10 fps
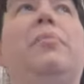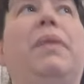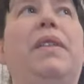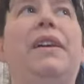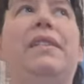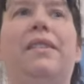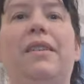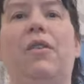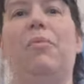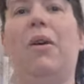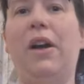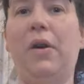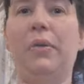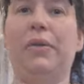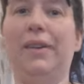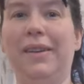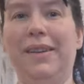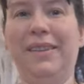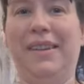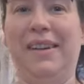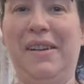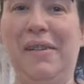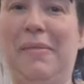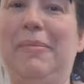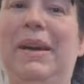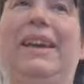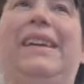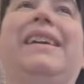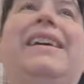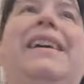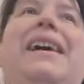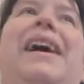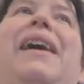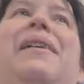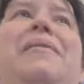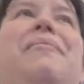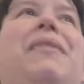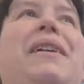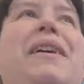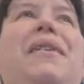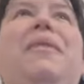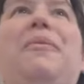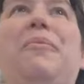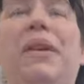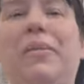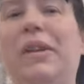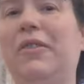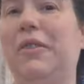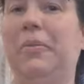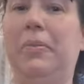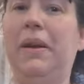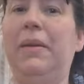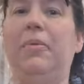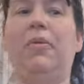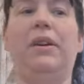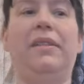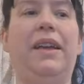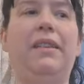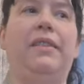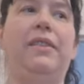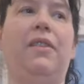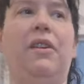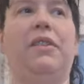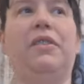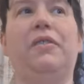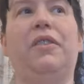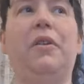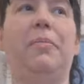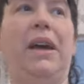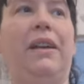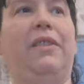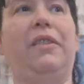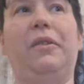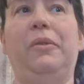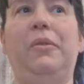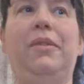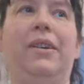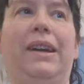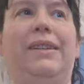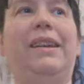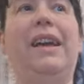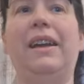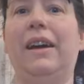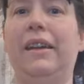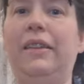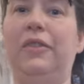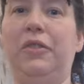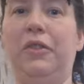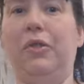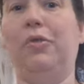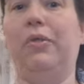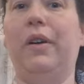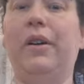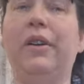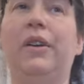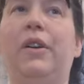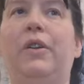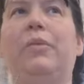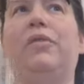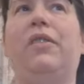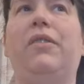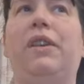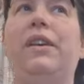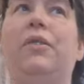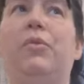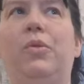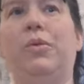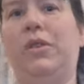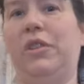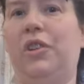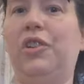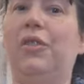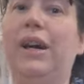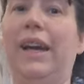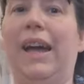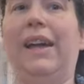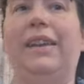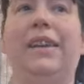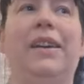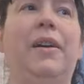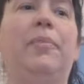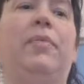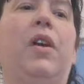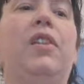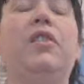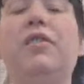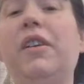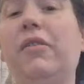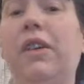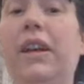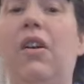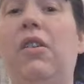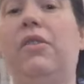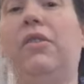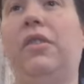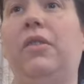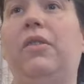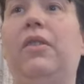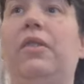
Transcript: but that's on my own. Do you know what I mean? When I'm in a group of people, I tend to kind of go back to like teenage Laura, who was very awkward and shy. And I just find it really hard to